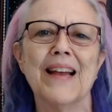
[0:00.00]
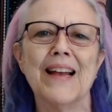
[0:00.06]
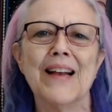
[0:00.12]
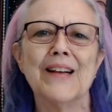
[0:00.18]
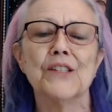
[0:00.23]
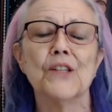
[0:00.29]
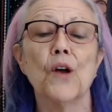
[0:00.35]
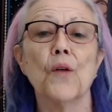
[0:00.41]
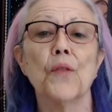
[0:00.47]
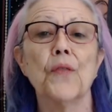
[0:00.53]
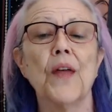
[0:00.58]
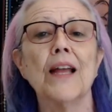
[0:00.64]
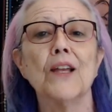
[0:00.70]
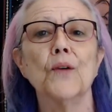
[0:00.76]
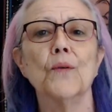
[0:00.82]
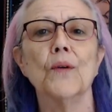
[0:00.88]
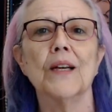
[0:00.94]
So
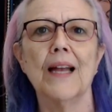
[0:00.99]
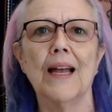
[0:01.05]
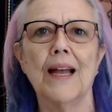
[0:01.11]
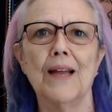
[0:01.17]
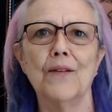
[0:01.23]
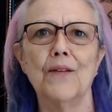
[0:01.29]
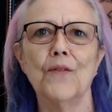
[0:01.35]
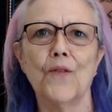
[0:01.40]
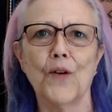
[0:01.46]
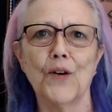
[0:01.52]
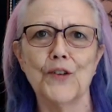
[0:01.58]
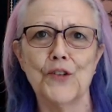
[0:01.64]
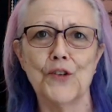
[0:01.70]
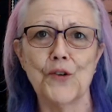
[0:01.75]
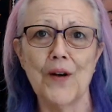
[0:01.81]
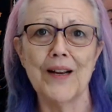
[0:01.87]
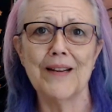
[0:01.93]
thank you again for
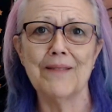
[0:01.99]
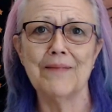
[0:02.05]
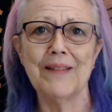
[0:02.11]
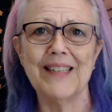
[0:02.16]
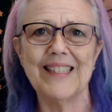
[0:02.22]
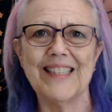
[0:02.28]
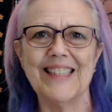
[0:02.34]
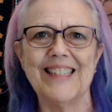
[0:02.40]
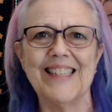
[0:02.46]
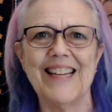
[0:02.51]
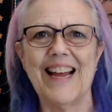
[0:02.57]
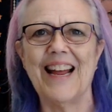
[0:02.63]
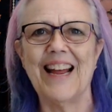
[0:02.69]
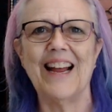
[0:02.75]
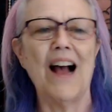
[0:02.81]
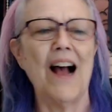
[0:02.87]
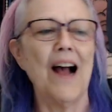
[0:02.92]
joining me
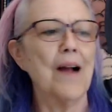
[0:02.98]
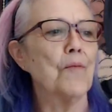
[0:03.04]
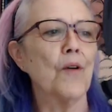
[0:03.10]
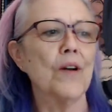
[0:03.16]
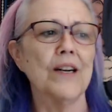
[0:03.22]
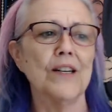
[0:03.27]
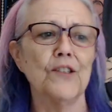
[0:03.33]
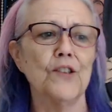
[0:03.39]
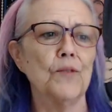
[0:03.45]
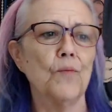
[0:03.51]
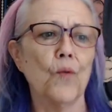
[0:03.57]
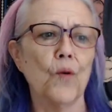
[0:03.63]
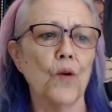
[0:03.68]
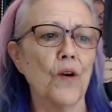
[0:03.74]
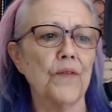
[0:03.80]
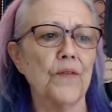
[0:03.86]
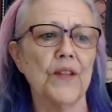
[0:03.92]
today. I want to do
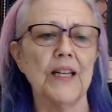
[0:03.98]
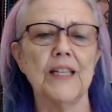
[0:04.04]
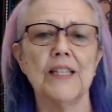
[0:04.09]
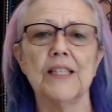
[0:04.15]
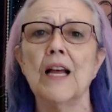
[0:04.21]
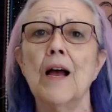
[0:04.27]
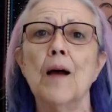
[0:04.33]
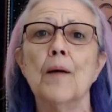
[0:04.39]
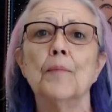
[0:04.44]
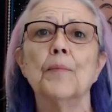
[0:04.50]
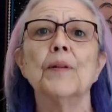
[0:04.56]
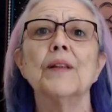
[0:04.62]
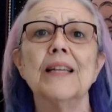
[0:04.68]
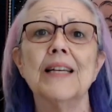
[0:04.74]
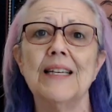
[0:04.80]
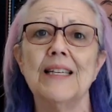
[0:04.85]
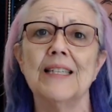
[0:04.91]
more of these.
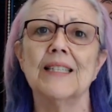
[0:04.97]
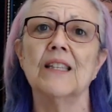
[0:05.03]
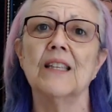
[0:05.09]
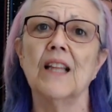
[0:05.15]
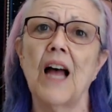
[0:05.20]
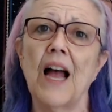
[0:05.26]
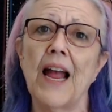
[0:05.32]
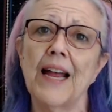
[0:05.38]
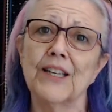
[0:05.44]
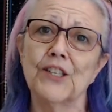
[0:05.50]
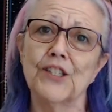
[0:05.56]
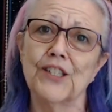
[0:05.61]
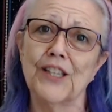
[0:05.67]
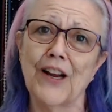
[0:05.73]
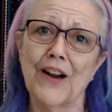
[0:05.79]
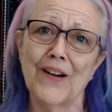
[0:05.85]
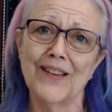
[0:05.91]
Please like,
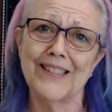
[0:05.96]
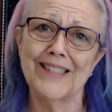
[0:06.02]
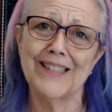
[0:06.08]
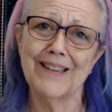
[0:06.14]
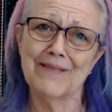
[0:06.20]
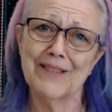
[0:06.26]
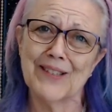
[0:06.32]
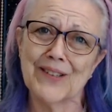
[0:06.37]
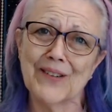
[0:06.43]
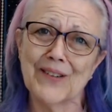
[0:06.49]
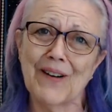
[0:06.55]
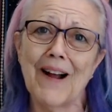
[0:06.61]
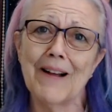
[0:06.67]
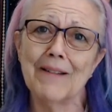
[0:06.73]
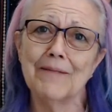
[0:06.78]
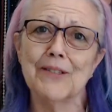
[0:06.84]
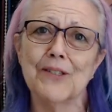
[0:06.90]
share, and
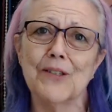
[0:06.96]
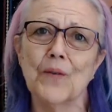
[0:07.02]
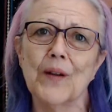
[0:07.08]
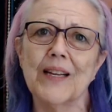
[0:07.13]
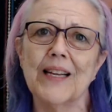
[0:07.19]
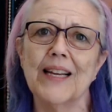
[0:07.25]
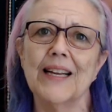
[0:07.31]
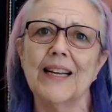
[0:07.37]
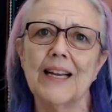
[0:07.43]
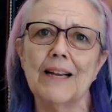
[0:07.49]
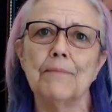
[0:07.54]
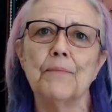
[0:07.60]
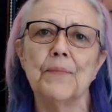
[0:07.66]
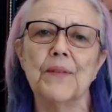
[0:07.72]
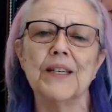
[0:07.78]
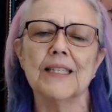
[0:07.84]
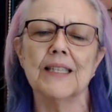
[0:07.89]
subscribe so we can keep
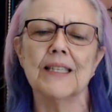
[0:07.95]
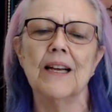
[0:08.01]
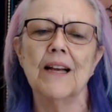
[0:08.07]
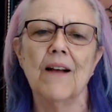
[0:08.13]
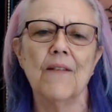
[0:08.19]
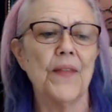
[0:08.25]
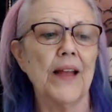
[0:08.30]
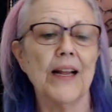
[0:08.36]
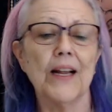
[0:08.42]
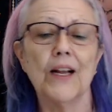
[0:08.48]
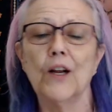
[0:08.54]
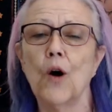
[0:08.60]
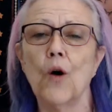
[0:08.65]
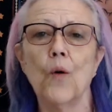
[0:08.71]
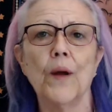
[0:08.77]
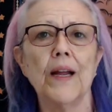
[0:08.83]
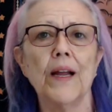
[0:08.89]
this thing
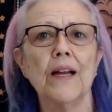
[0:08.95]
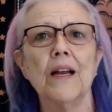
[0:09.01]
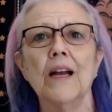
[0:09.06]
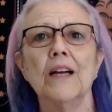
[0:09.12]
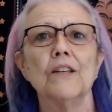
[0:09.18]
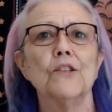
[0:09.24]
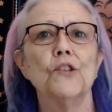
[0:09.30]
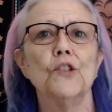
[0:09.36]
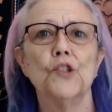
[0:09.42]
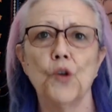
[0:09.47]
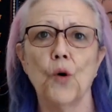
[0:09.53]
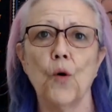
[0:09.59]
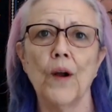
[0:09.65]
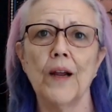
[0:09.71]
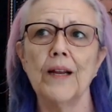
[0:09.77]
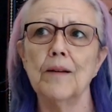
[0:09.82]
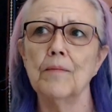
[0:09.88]
going.
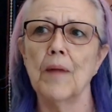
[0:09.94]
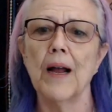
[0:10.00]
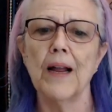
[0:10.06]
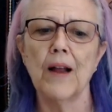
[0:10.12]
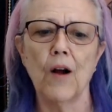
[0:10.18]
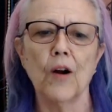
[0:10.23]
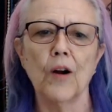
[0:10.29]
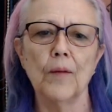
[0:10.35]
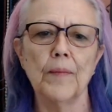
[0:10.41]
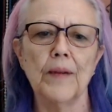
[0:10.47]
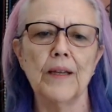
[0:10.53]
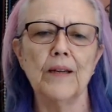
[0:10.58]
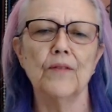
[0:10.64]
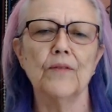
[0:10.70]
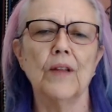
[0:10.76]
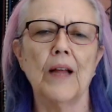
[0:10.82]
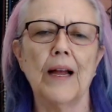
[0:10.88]
Join my army
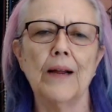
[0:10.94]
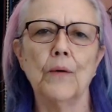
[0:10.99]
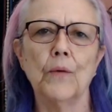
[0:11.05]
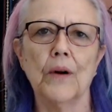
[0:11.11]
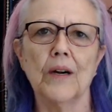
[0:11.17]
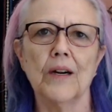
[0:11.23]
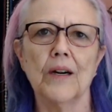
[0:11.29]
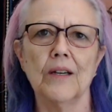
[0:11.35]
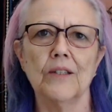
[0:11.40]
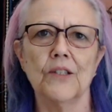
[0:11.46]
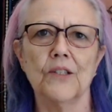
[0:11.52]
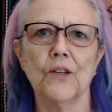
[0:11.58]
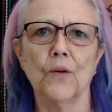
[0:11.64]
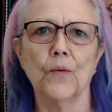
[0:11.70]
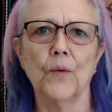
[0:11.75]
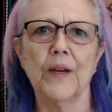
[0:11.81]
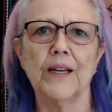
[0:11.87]
of light workers
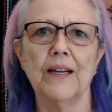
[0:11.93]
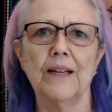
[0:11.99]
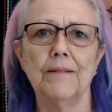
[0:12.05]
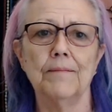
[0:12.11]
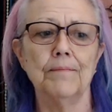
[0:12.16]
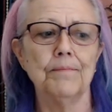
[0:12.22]
so we can